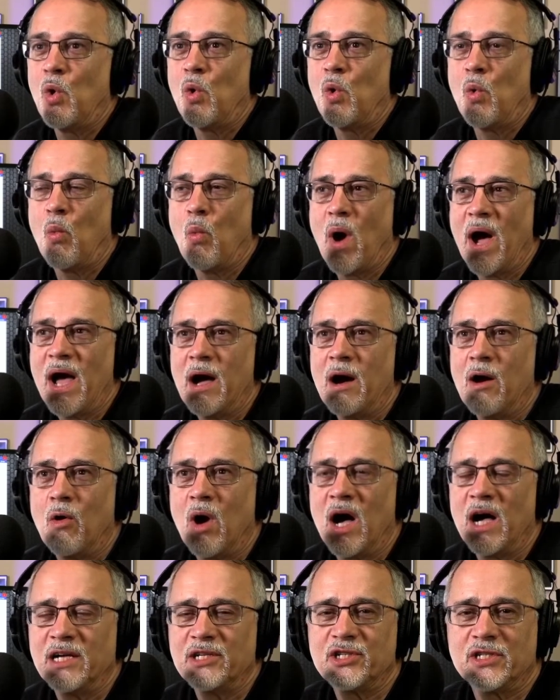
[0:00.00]
Wow,
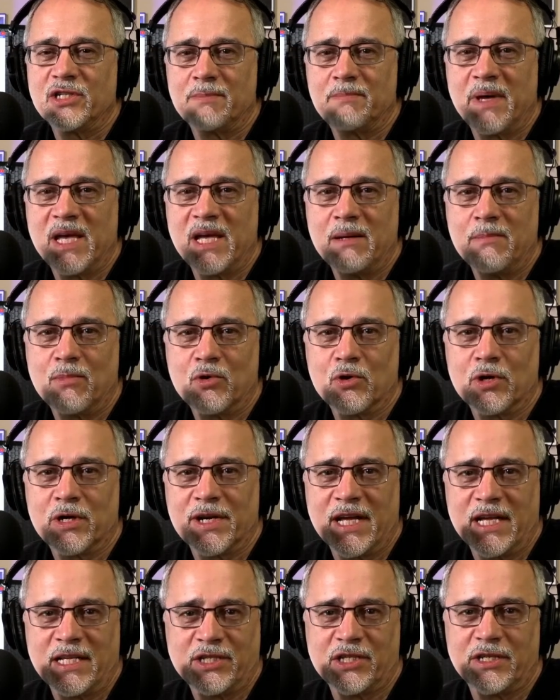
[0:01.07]
I should have paid more
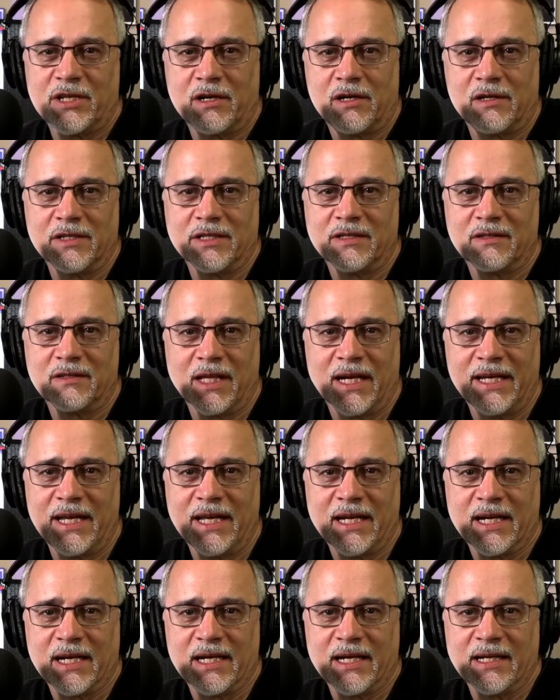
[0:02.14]
attention to all these lighting
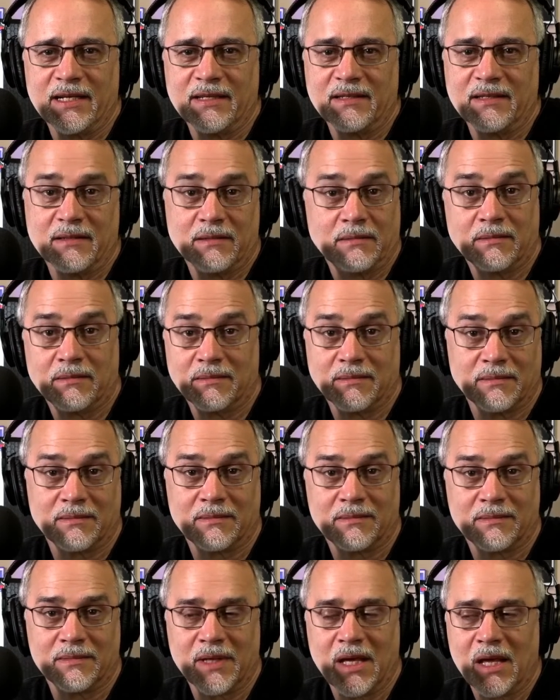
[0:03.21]
guys.
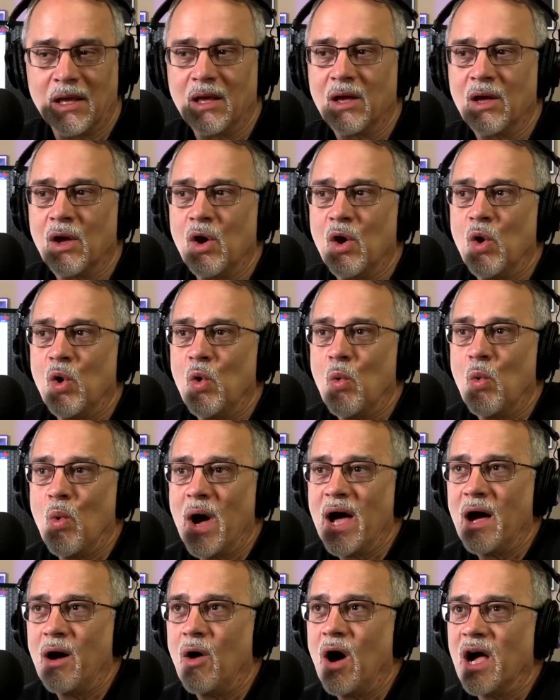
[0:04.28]

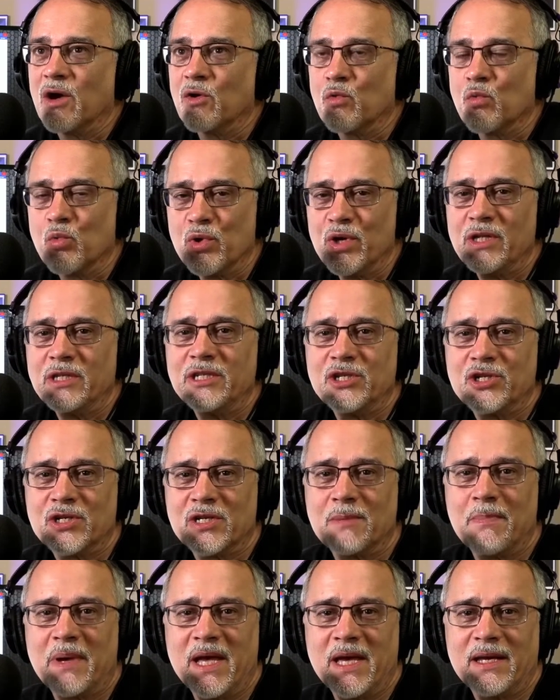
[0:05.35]
Wow, I really should have
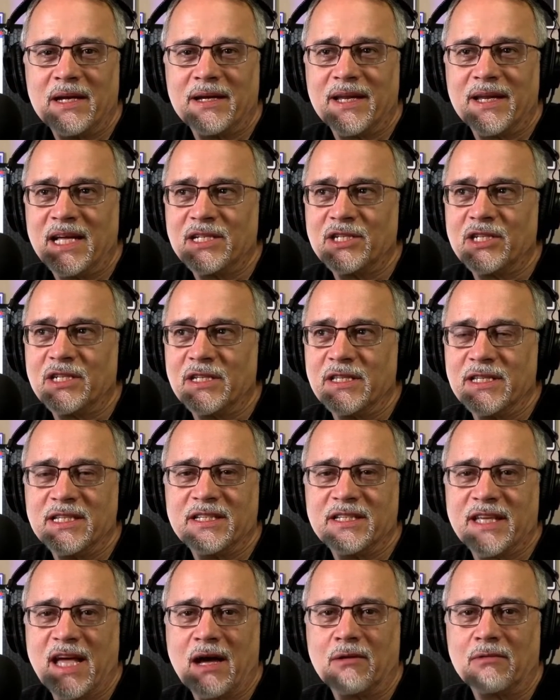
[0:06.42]
paid attention to these
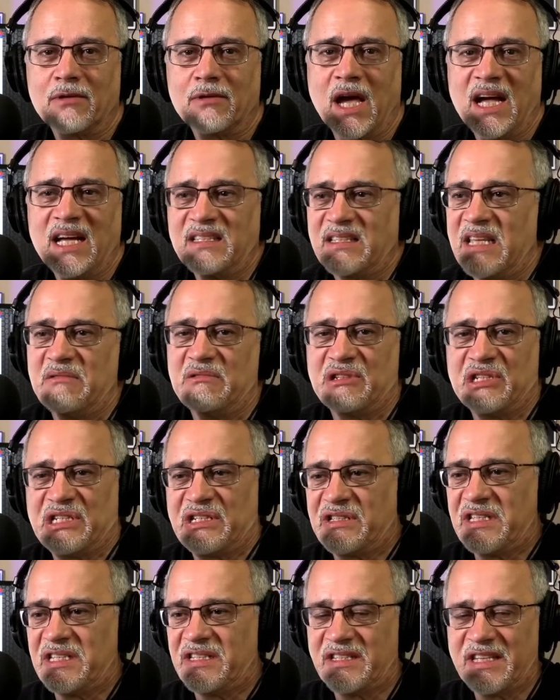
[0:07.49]
sound guys. They were just
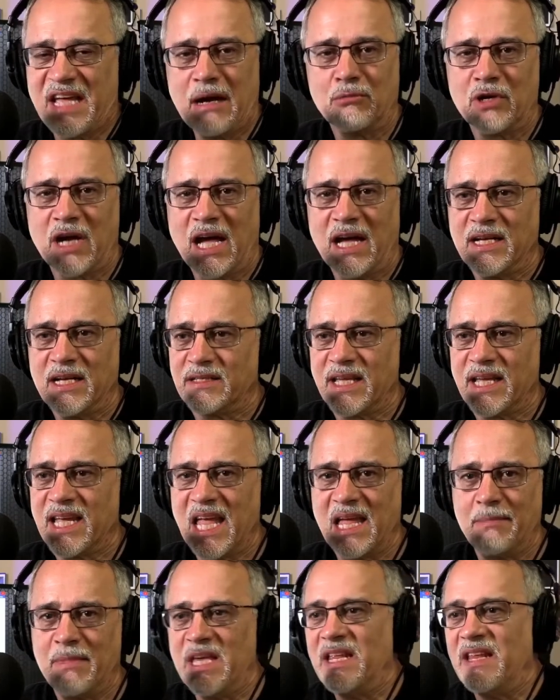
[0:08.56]
the sound guys. They
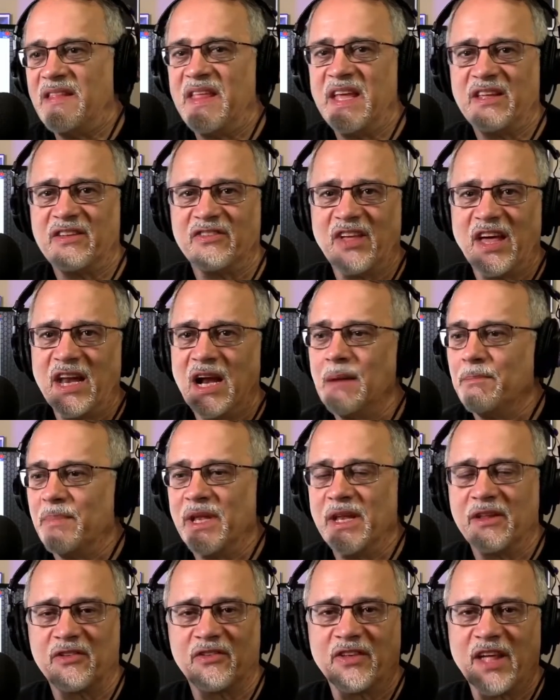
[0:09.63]
came in and they set up, and
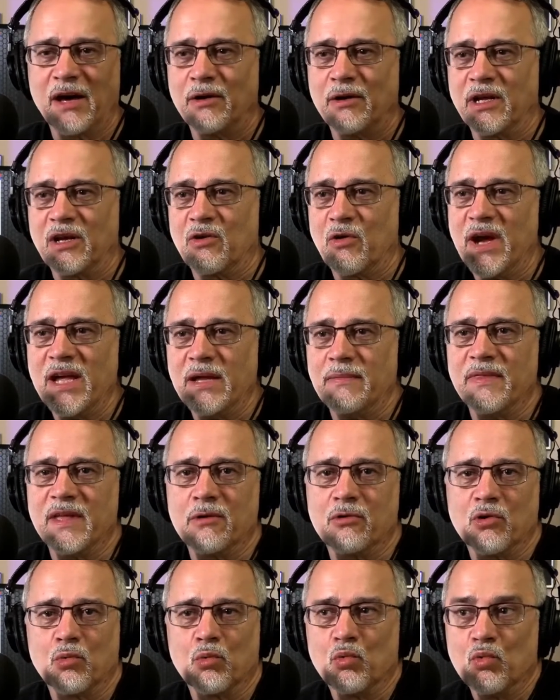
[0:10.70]
it sounded great, and they
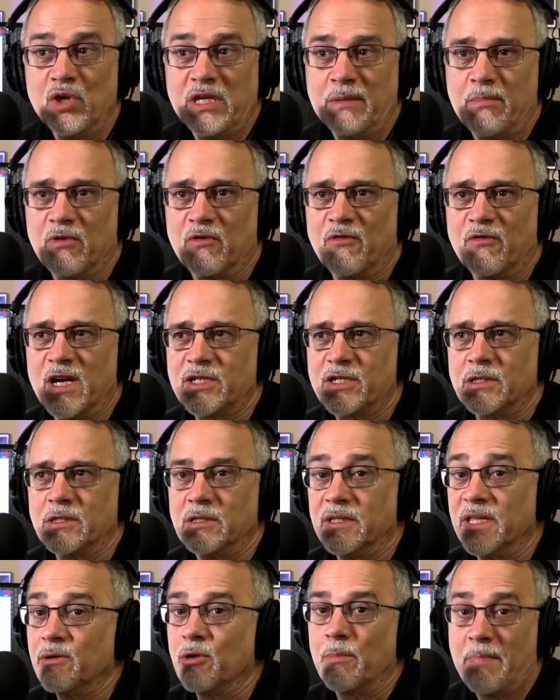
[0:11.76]
were really professional, and
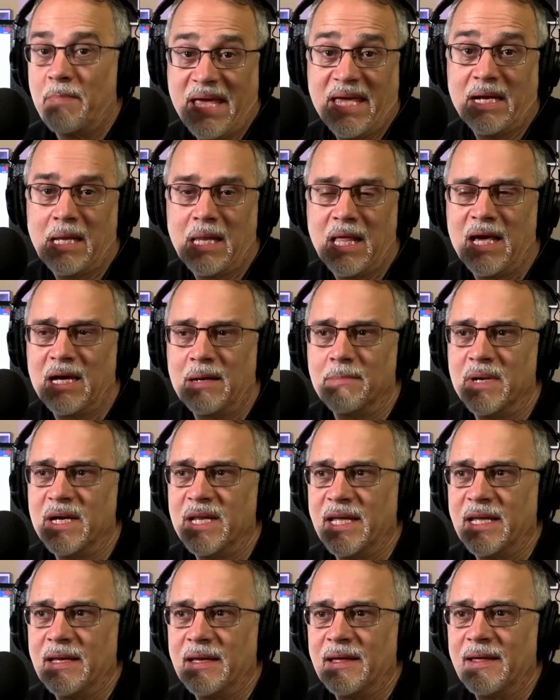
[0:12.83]
they were paid a lot of
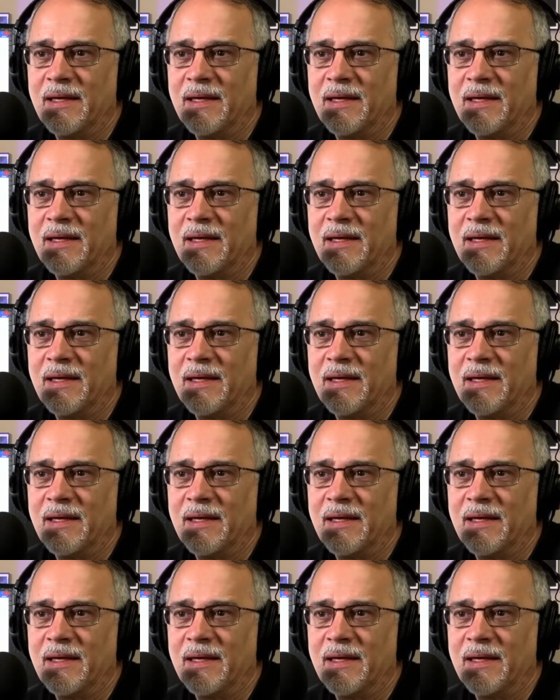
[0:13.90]
money.